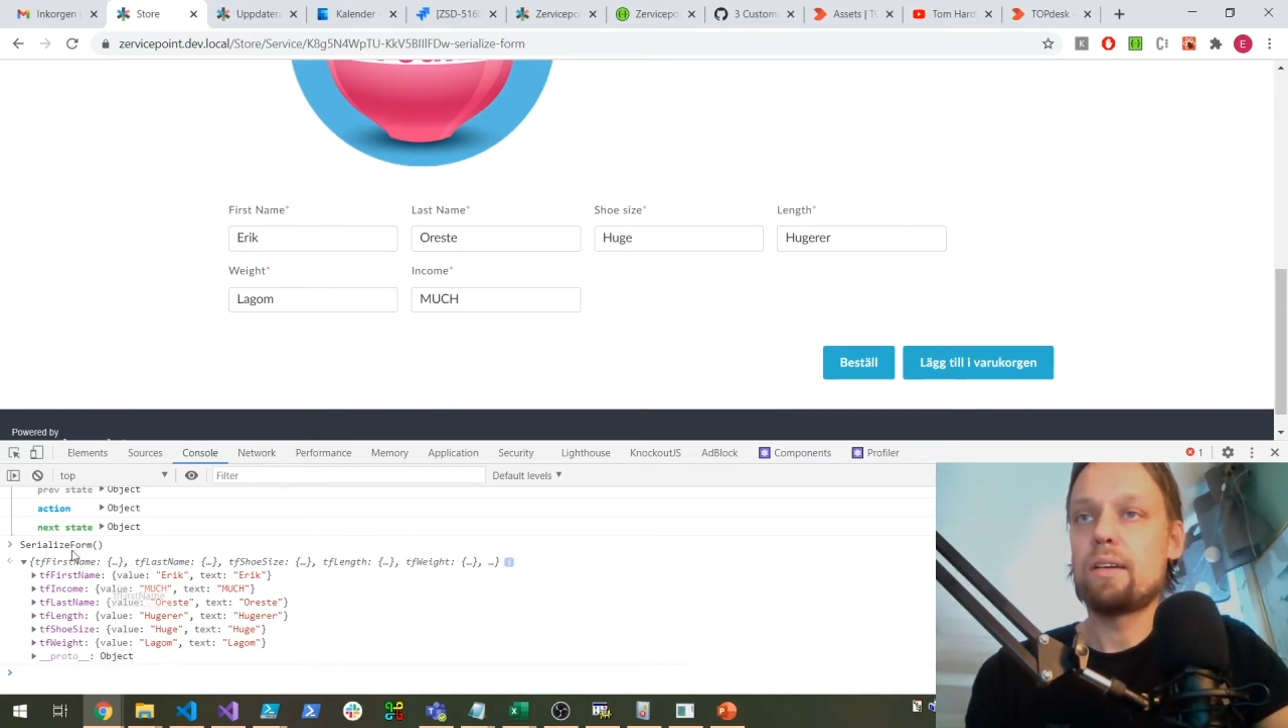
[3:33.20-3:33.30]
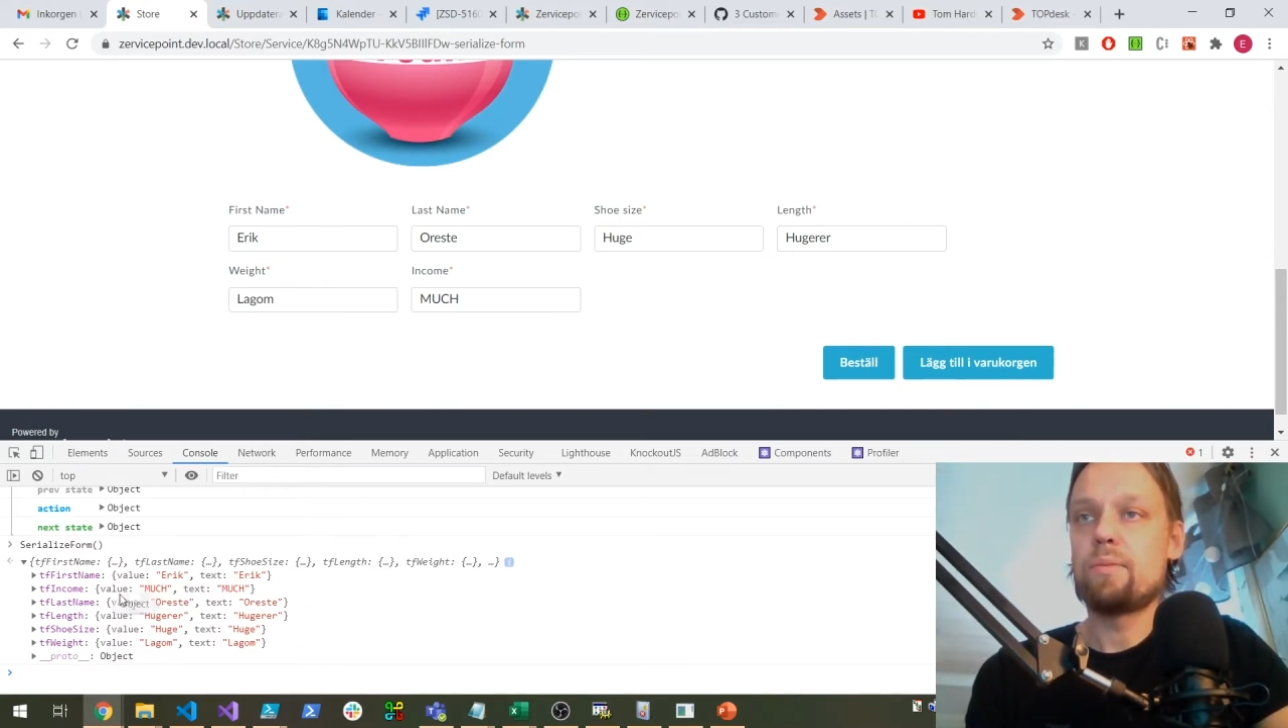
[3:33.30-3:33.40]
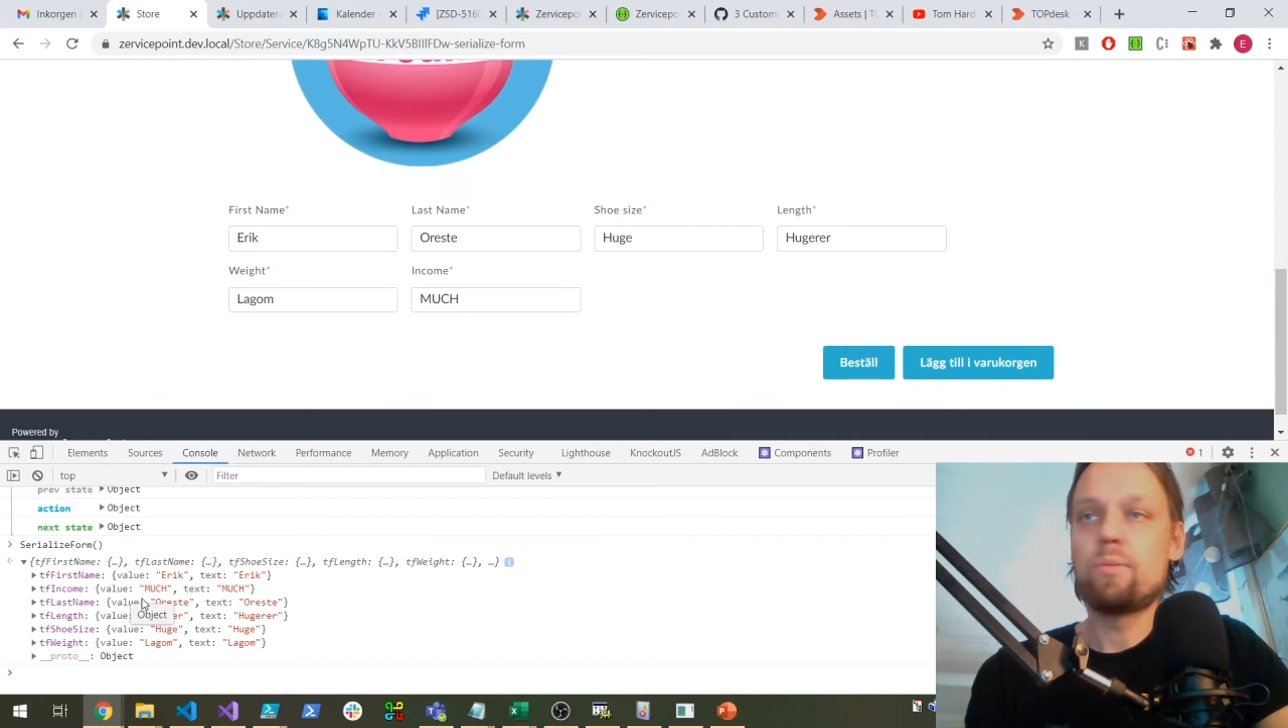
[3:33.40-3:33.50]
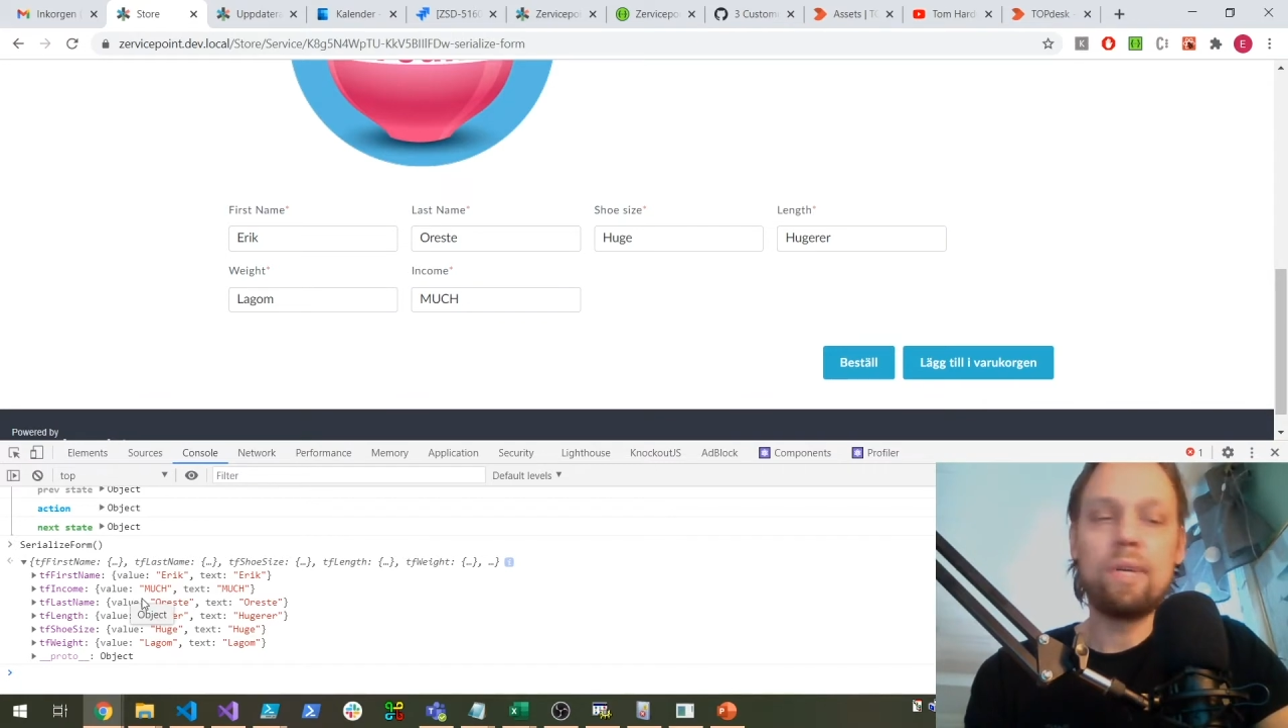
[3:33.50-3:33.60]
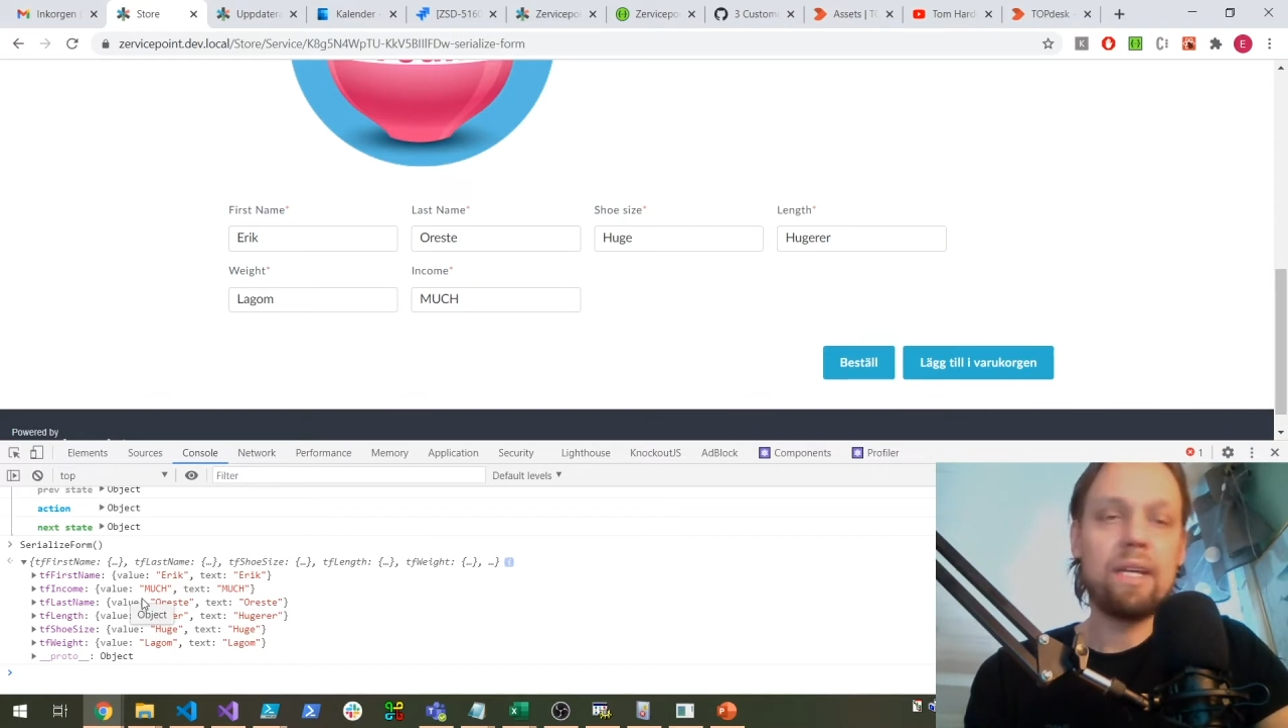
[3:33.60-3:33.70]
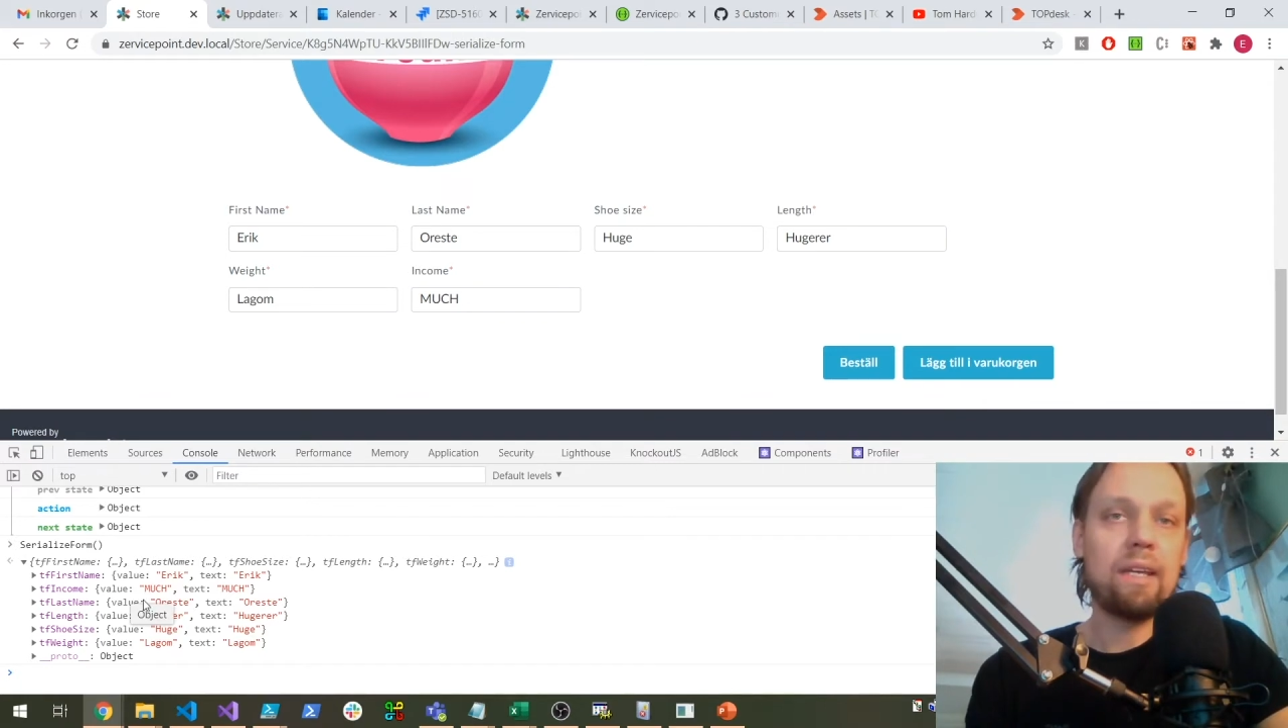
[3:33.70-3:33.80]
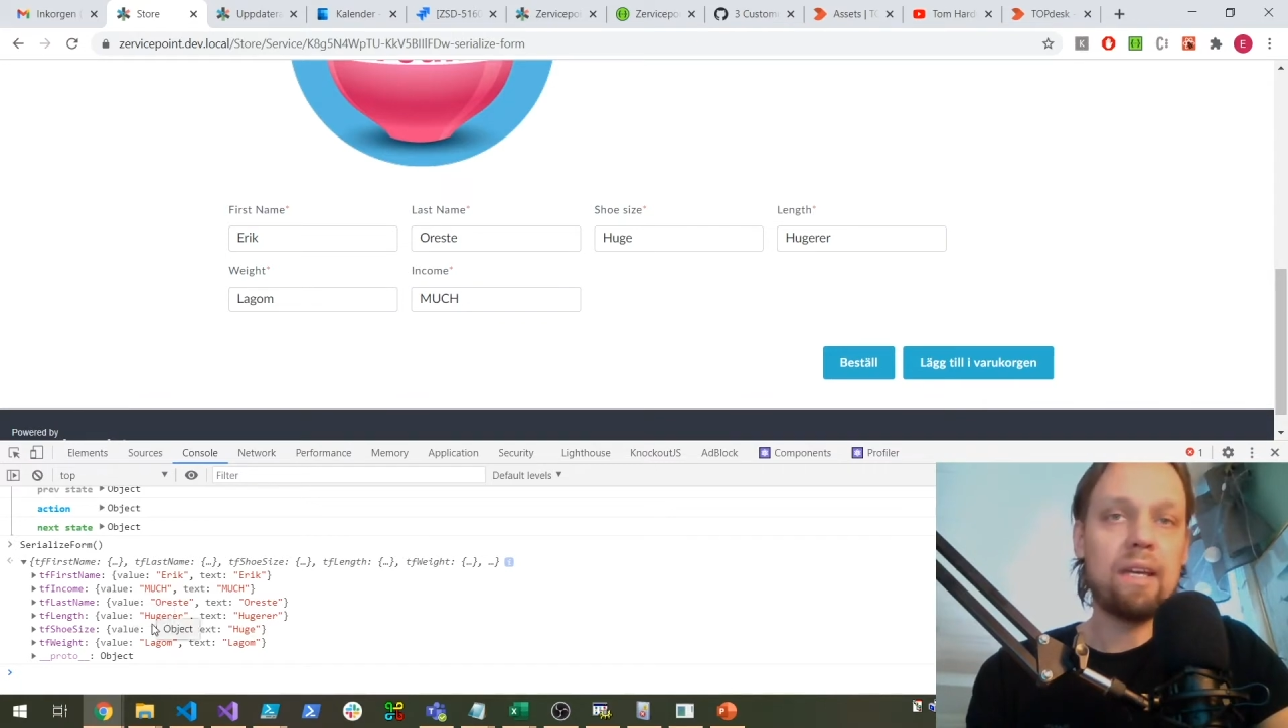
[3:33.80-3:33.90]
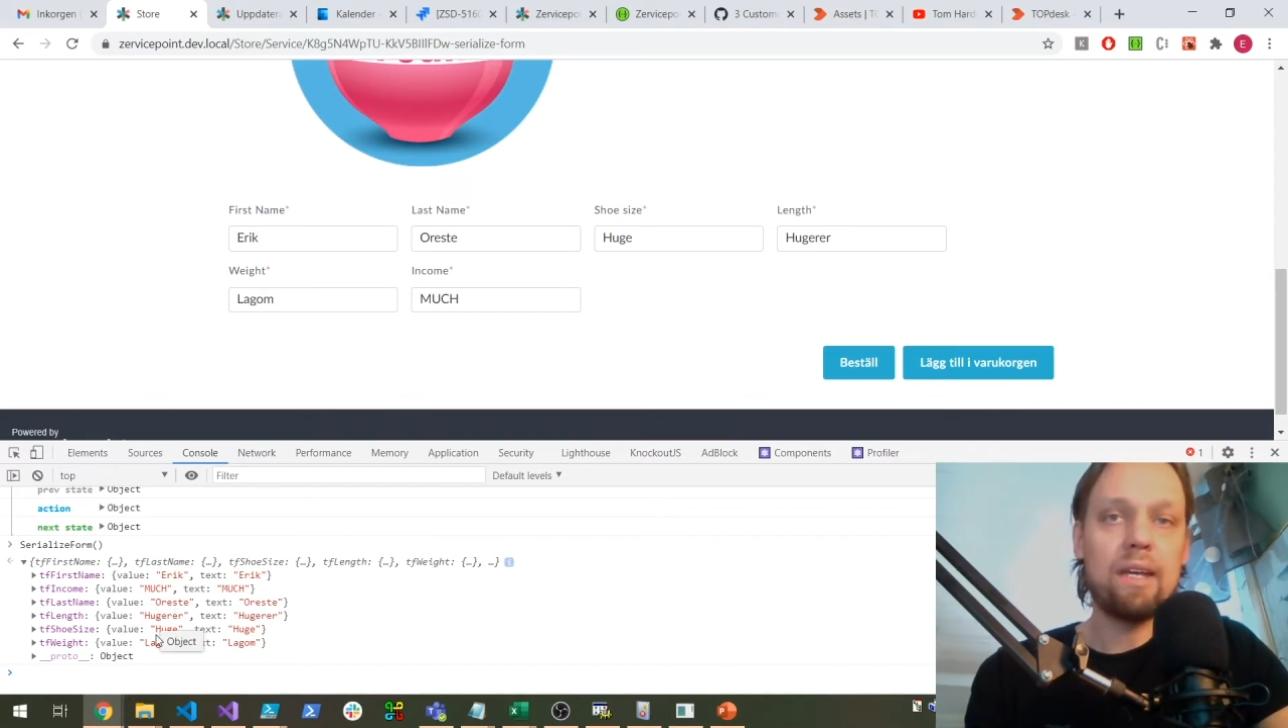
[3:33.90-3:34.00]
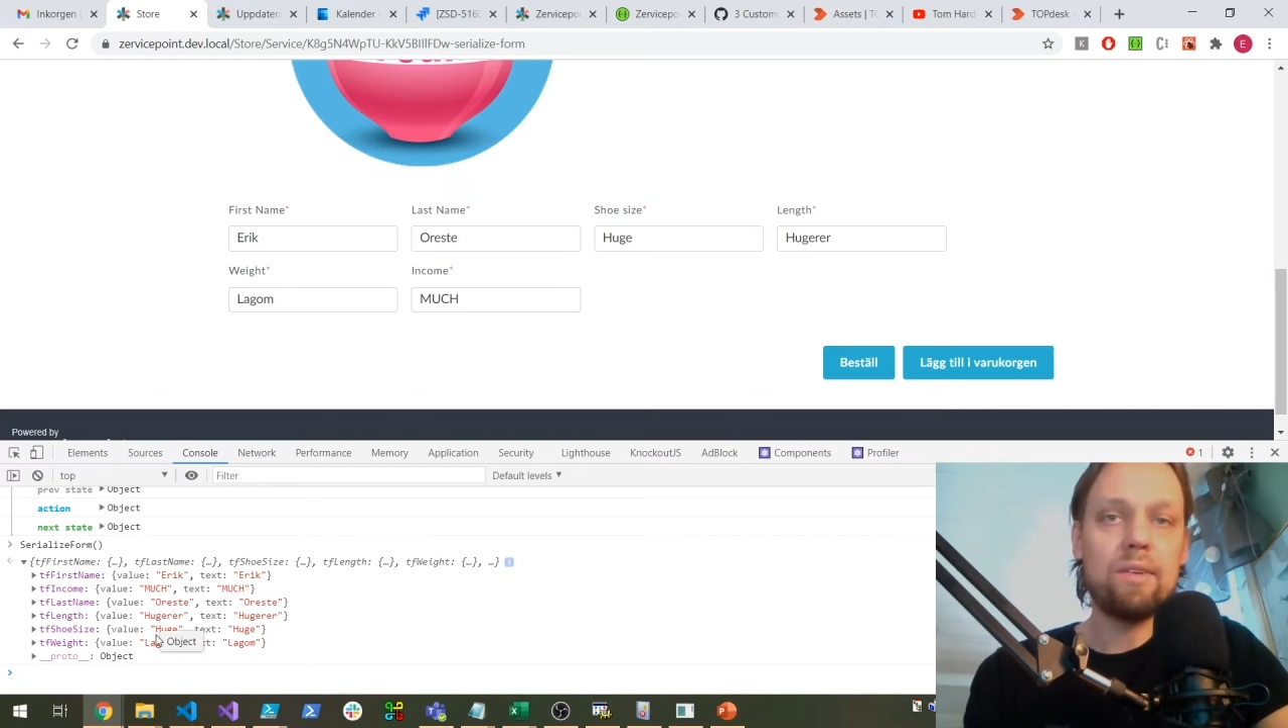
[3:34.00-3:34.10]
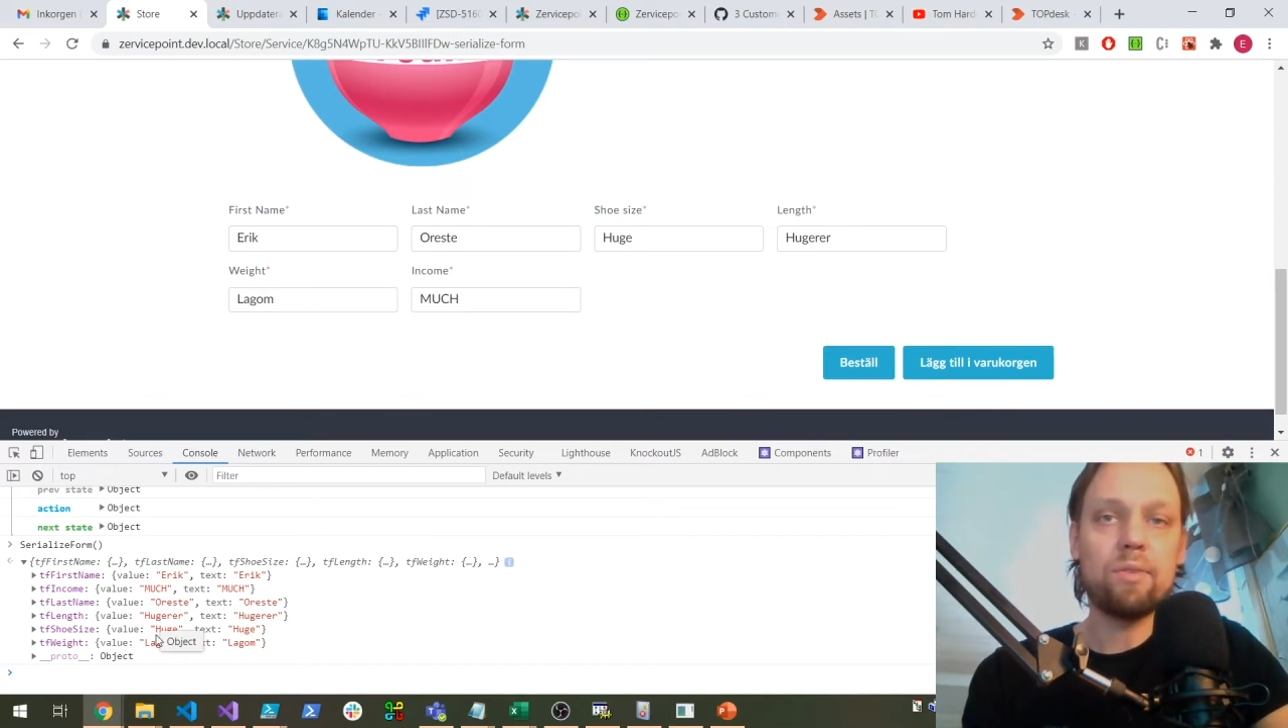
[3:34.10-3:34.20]
We
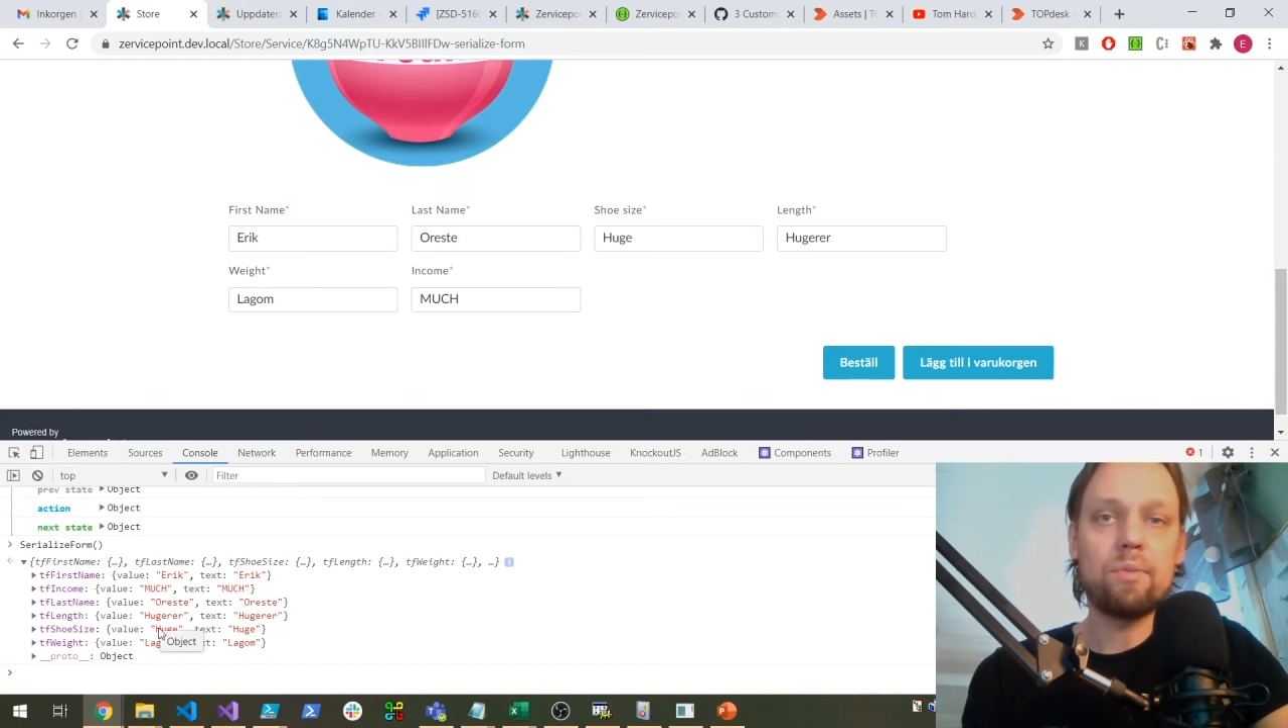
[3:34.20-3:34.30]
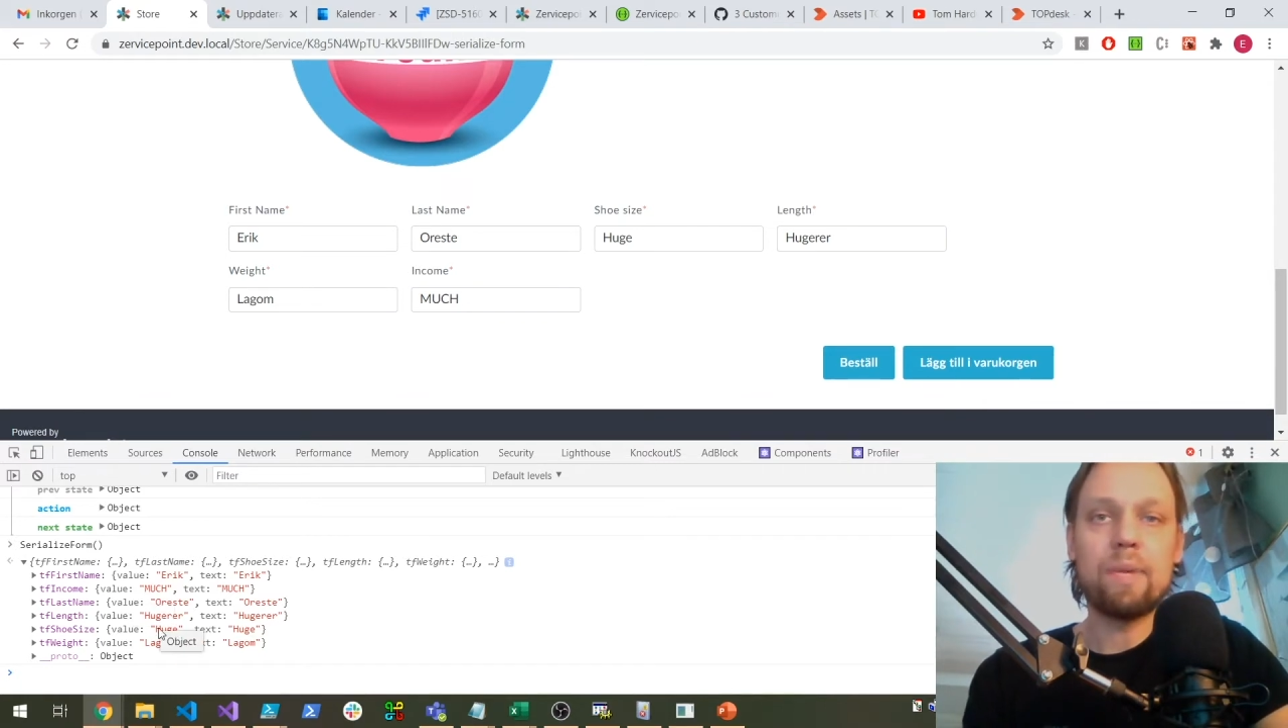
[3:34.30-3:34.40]
cannot